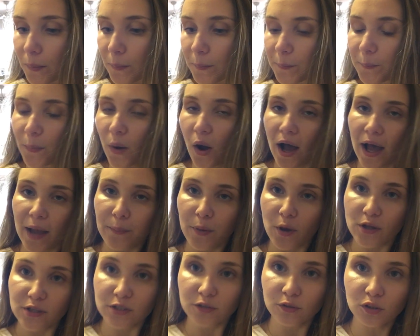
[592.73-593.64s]
My
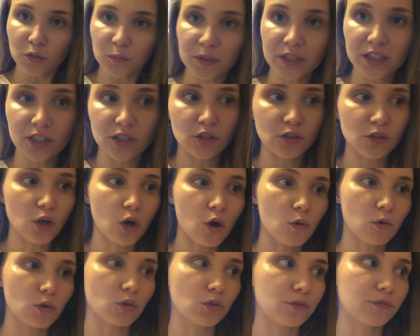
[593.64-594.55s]
personal opinion on the
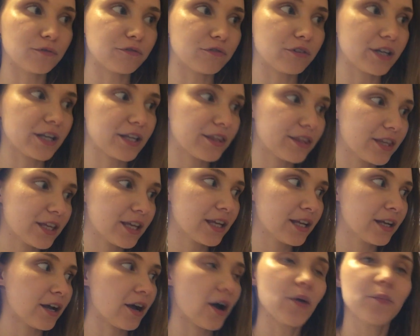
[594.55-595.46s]
whole gluten-free
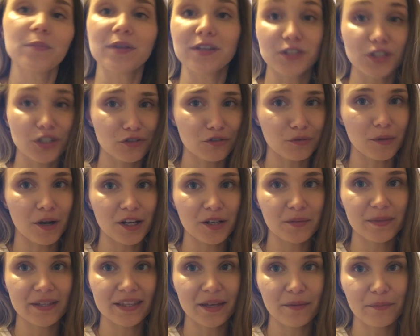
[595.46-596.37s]
thing, it just
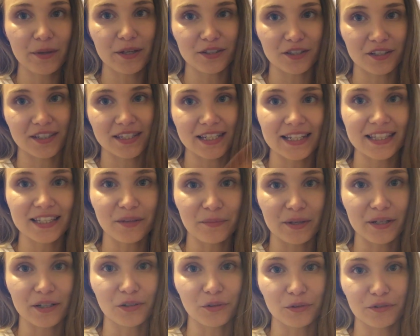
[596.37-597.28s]
reminded me then because I've seen
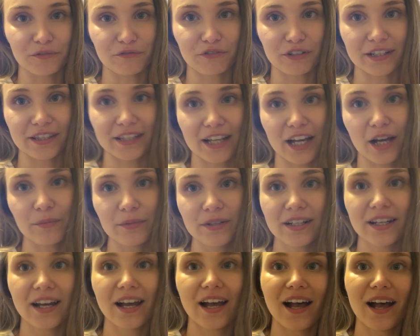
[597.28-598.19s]
something gluten-free in the
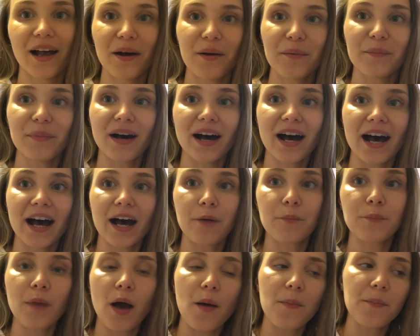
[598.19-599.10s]
cupboard, but
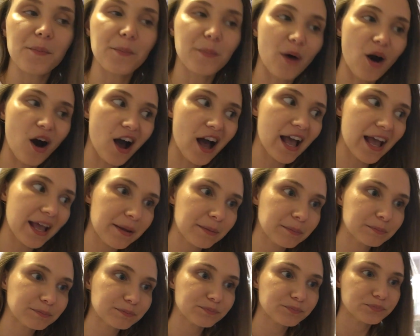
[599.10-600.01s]

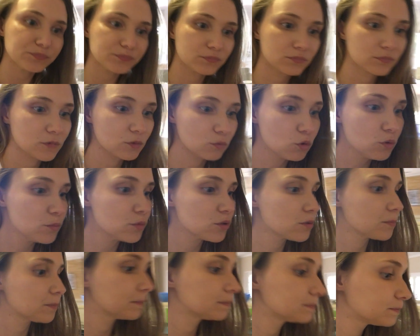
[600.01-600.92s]
my
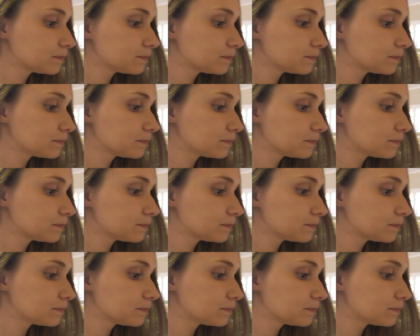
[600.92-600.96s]
whoops.